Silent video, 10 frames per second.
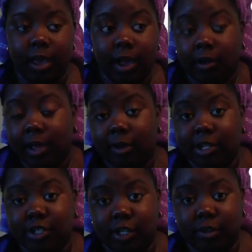hair care
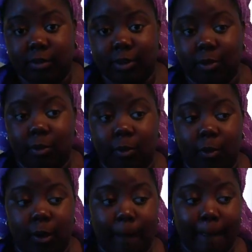in general
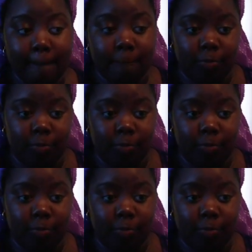or